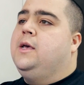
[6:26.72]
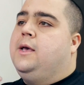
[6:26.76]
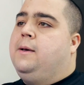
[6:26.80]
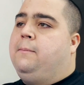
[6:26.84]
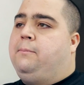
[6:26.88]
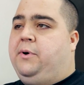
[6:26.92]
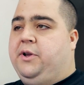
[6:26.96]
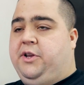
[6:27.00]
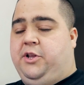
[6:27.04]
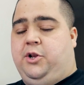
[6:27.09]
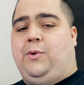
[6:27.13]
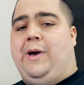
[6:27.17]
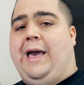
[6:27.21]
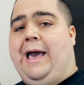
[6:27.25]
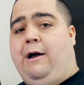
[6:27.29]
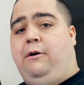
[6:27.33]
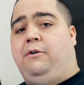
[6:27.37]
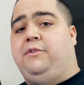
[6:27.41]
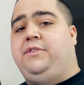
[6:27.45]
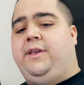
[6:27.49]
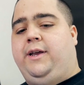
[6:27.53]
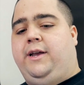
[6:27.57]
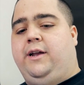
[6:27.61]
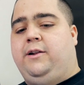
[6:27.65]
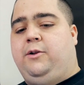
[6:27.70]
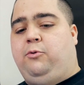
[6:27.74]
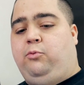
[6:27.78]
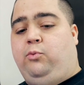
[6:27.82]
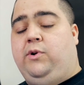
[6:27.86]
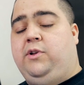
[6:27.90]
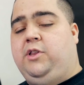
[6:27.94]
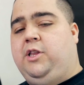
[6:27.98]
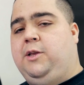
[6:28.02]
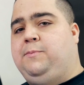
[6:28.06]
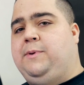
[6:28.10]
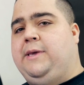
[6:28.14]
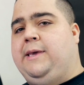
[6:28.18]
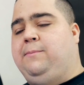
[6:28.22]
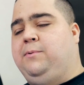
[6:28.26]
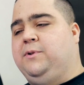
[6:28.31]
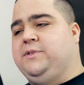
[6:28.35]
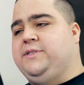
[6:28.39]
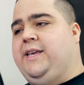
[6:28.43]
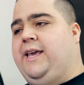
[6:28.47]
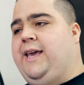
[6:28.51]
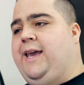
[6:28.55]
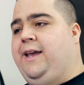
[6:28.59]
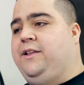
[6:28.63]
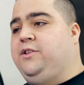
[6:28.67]
But, you know, how are they going to really be able
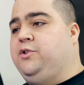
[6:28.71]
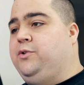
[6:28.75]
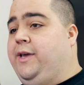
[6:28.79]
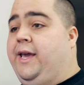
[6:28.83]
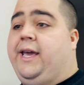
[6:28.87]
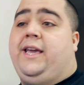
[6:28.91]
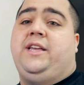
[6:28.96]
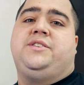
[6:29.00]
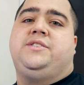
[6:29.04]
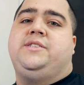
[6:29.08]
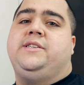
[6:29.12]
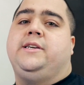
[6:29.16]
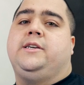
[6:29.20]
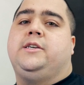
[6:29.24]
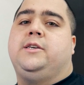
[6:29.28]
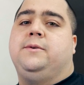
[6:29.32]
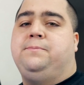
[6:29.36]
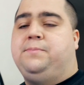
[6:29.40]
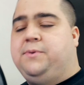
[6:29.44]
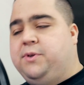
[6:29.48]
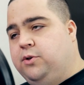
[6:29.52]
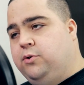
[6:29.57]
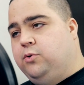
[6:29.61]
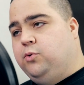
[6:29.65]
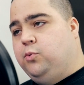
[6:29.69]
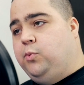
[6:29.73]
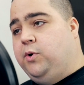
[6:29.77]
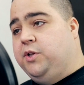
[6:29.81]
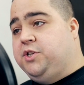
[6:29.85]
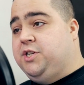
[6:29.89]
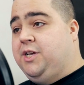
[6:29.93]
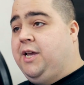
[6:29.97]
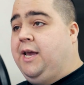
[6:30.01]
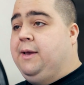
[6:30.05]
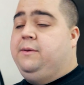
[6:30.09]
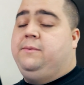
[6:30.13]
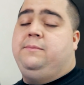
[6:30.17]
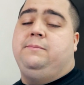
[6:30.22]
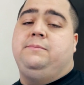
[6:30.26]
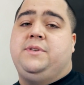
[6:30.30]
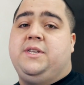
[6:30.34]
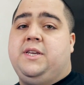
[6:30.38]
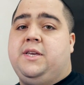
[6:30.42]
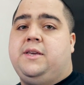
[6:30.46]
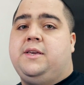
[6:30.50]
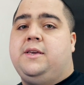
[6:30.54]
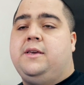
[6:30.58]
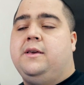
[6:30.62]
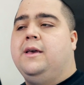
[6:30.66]
to handle async compute, which
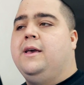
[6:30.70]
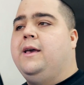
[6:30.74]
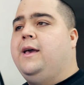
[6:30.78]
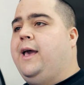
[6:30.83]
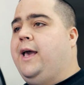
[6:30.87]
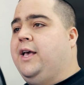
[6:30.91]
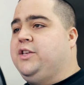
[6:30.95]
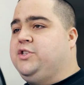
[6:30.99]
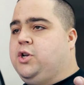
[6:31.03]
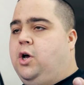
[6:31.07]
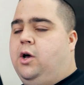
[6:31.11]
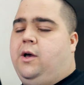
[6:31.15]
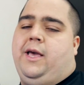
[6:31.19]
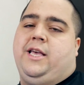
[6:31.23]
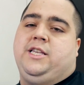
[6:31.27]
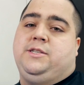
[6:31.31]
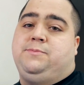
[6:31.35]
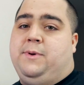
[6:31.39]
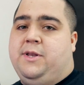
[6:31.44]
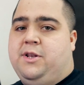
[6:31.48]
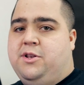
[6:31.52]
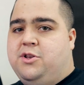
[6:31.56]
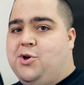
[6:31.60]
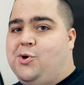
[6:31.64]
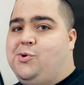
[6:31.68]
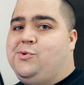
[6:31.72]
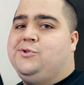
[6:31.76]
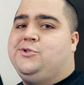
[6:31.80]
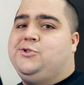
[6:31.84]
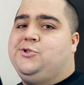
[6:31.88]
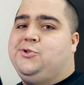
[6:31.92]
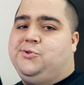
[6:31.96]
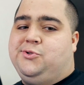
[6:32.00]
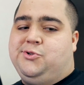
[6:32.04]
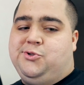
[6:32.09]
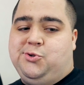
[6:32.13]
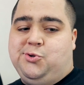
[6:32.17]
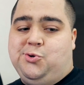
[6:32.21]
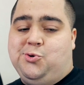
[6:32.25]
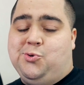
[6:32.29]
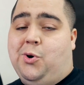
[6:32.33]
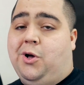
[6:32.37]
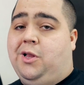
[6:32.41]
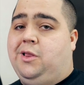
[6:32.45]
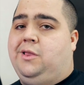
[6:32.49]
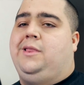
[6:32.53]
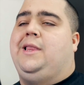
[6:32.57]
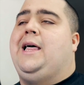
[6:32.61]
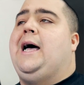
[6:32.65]
AMD has been known to do
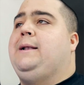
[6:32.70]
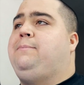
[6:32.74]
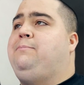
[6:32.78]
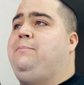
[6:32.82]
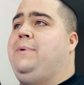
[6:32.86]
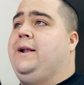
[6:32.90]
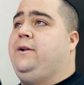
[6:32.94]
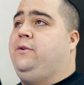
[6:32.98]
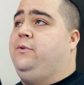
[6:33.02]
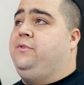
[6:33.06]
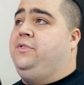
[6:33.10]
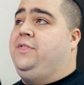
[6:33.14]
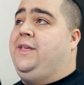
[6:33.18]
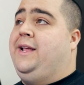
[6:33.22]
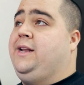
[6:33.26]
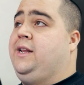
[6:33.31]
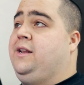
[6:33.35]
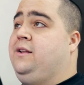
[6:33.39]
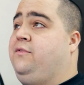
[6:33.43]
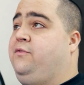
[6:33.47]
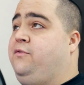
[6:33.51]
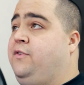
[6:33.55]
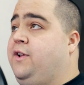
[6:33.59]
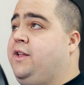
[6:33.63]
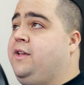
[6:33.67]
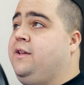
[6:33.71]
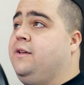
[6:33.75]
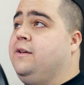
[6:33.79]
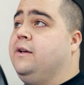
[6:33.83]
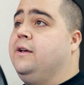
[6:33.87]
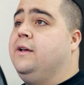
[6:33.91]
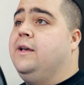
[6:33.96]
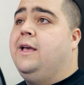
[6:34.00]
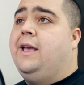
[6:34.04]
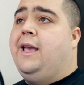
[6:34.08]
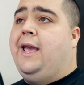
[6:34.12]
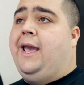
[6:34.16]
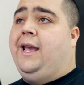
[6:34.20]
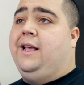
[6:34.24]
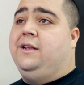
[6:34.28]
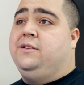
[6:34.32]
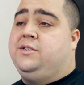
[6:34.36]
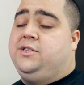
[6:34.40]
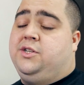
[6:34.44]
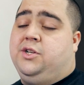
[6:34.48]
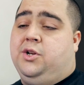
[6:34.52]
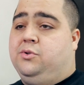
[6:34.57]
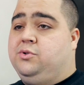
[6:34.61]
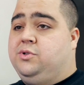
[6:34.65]
a lot better than NVIDIA.
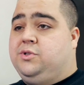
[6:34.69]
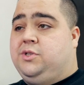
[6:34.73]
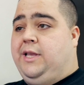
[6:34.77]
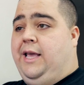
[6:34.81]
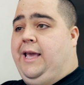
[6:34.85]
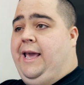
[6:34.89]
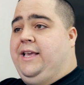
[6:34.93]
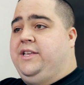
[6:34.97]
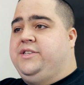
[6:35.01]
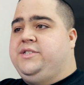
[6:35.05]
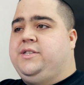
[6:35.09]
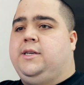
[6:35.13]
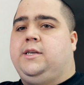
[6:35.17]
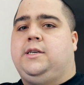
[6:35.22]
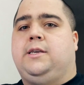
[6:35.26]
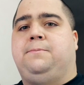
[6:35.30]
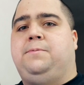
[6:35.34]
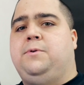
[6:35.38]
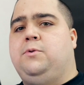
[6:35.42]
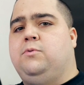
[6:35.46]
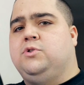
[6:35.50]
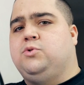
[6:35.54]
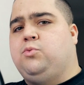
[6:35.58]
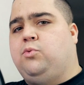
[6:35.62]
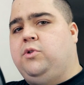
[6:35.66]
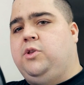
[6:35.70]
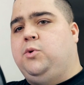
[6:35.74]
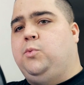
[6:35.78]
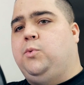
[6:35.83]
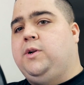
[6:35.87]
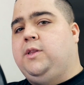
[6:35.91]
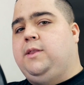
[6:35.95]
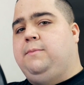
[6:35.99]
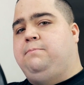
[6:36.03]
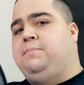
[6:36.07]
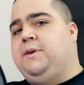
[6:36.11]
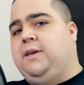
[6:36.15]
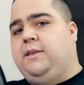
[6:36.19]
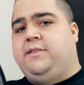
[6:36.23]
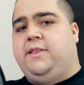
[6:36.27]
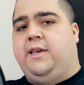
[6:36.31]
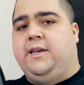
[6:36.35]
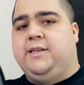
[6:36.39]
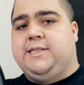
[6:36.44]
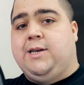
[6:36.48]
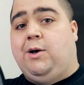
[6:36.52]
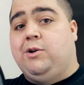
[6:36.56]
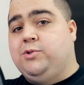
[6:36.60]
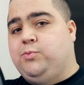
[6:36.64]
And, you know, async compute was really one of the big
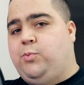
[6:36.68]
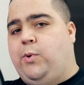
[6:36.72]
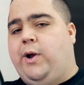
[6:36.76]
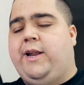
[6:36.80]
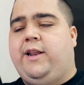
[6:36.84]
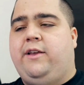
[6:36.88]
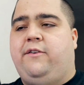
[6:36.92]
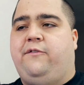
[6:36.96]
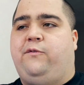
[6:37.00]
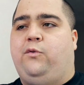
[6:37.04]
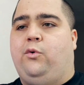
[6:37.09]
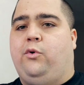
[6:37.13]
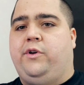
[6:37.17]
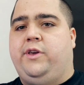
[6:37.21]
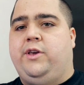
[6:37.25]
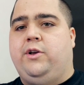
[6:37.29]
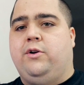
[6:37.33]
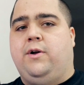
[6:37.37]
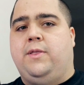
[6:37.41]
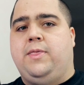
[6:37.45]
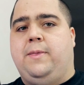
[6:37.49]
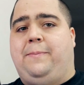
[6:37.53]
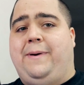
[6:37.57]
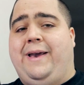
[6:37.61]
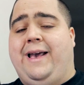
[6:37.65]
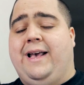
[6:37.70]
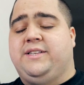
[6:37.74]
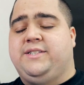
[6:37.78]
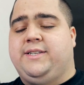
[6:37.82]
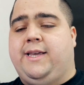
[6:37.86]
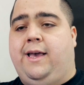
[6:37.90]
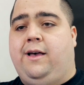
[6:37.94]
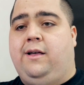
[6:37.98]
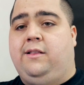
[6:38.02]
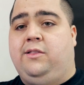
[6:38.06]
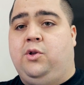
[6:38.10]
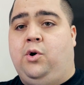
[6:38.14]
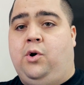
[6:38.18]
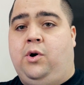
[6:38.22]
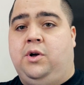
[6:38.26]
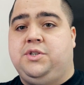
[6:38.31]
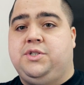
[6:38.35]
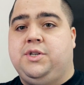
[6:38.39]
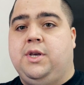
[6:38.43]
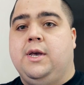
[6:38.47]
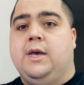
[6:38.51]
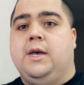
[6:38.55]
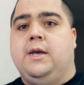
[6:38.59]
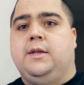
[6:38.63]
things I was waiting for here on the Pascal
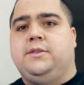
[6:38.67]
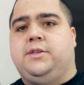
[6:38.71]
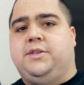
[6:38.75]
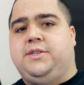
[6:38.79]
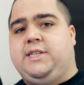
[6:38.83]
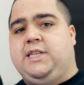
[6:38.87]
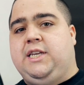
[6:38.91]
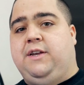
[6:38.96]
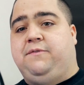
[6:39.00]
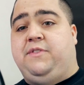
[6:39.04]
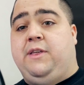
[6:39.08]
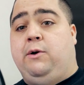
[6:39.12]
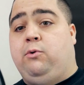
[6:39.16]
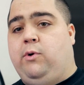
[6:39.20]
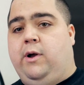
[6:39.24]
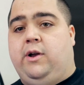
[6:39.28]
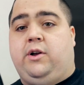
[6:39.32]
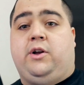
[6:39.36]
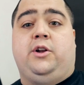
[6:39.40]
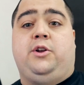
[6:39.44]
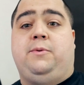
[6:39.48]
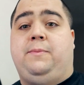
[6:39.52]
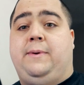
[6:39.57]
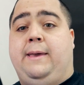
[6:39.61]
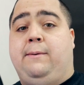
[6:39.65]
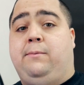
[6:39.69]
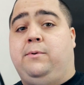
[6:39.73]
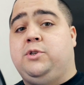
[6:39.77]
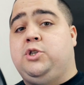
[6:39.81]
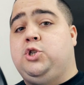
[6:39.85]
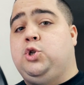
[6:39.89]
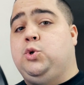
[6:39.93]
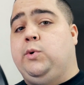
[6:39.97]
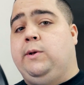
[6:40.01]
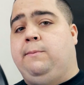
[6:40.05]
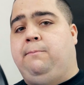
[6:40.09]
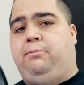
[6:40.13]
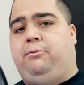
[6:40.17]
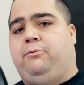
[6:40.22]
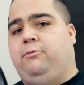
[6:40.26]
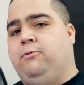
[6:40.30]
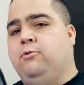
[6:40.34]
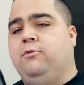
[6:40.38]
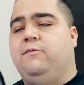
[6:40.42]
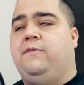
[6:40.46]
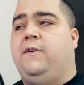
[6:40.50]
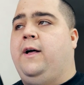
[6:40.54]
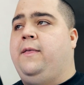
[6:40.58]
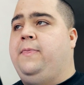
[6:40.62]
launch to see if they were going to be able to
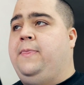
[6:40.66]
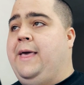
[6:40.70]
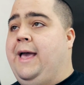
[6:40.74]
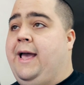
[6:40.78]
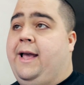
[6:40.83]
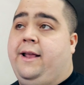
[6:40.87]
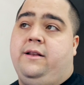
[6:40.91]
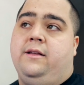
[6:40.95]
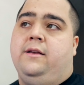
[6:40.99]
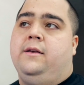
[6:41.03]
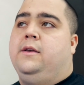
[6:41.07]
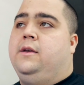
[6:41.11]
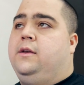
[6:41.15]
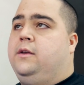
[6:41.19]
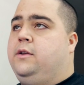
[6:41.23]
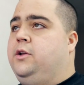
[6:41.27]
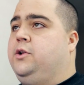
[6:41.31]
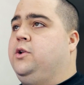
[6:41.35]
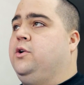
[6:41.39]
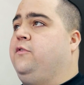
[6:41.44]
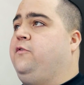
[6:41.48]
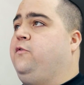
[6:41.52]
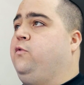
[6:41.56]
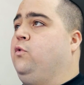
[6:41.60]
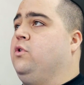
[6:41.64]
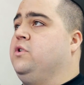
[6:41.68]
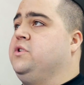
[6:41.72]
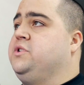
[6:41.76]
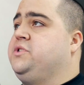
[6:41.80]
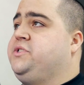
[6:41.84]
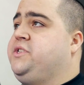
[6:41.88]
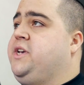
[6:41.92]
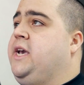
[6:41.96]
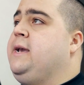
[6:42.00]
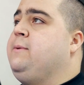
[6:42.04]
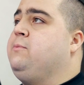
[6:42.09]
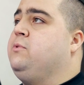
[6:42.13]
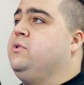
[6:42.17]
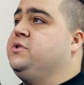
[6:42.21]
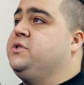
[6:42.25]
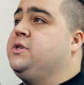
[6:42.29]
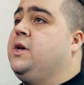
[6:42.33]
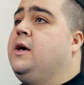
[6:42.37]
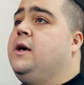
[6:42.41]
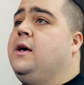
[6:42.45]
improve on that, you know, for us gamers.